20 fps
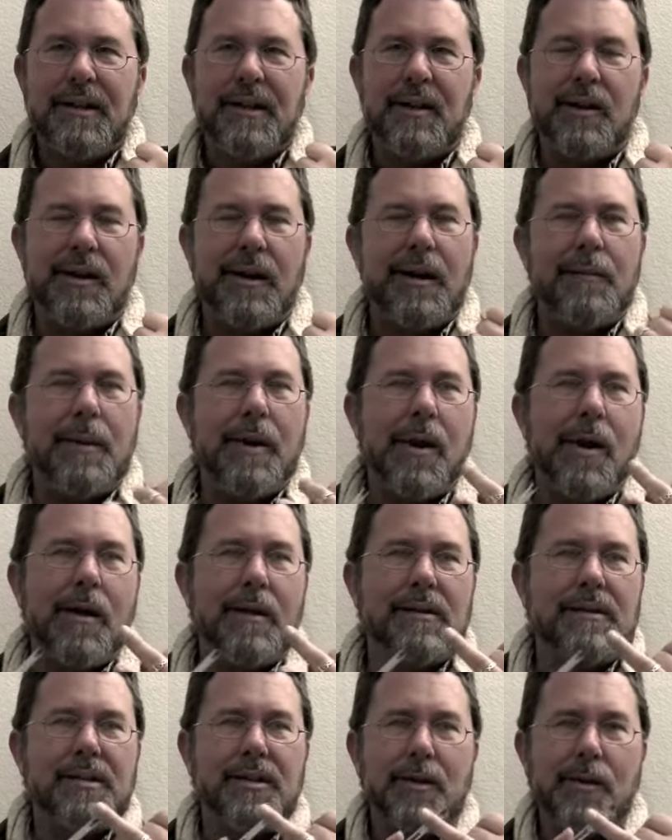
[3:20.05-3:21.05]
You're gonna be
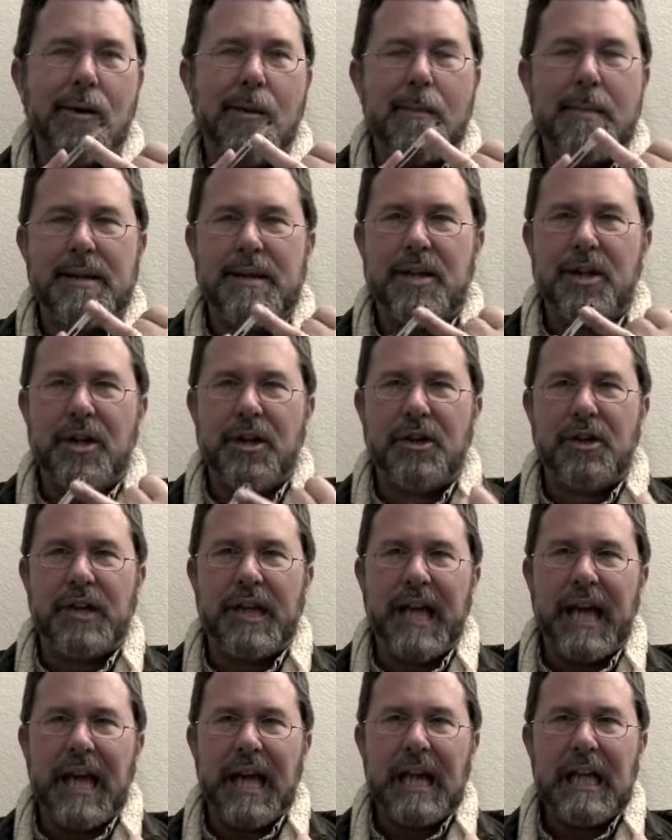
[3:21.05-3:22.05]
all into your own material
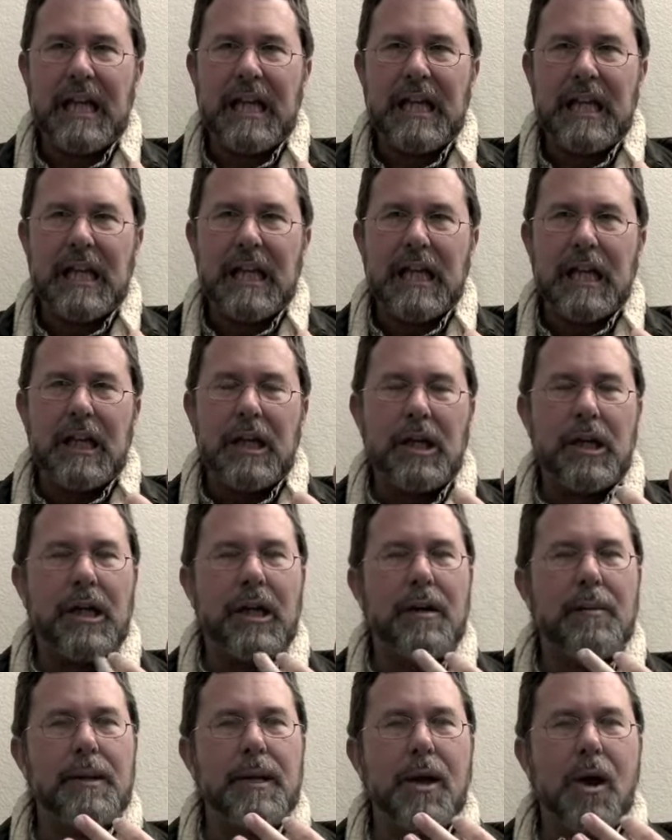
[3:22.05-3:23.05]
gain. You're
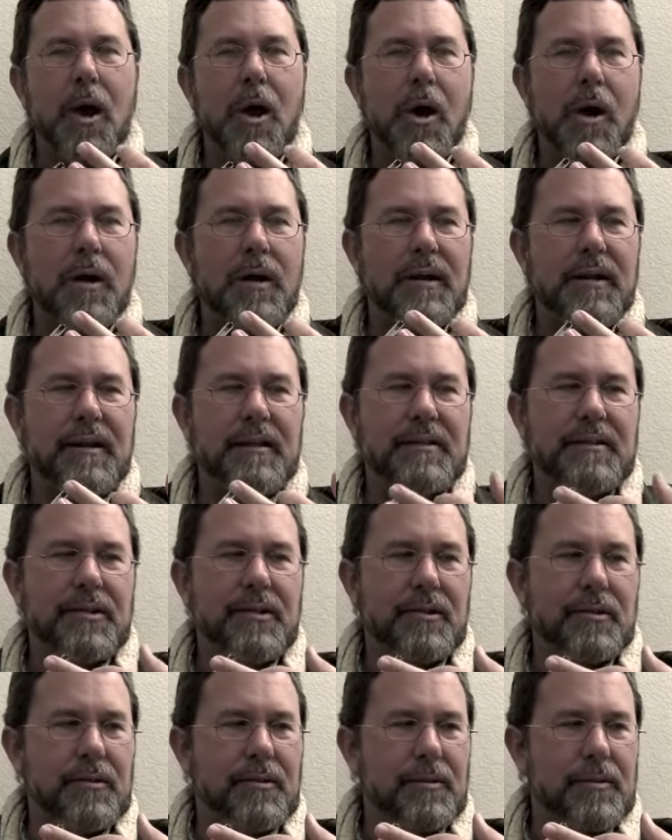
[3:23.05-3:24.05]
gonna be all
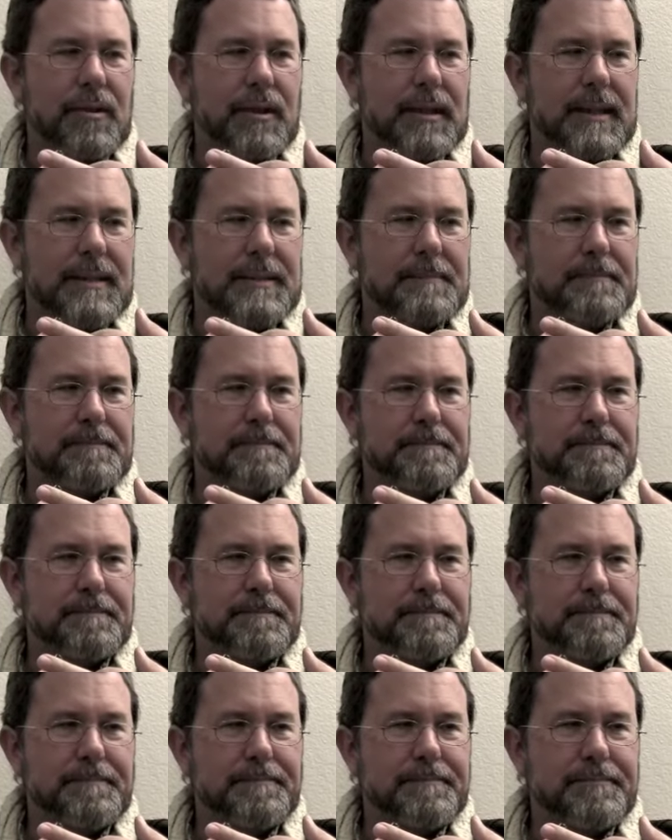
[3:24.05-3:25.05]
into
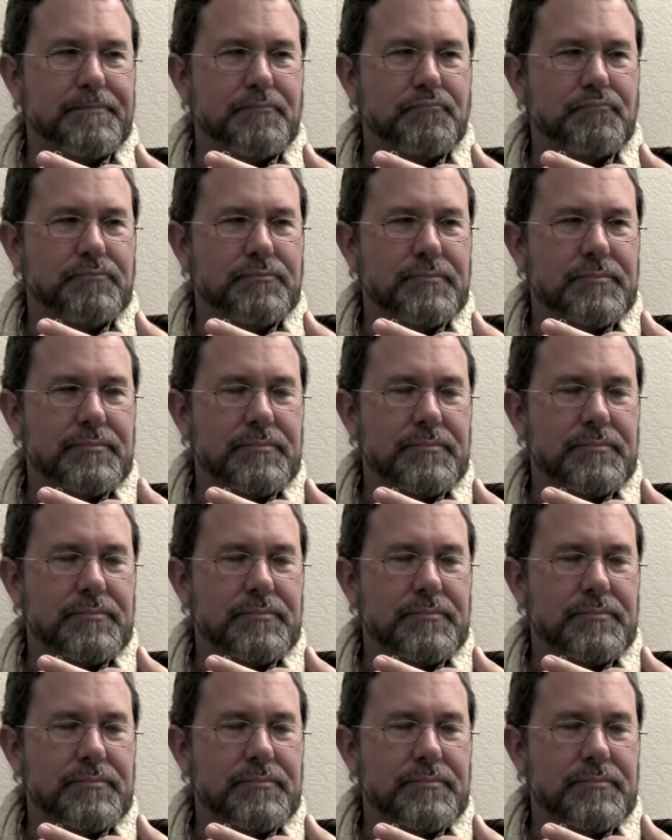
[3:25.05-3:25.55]
um,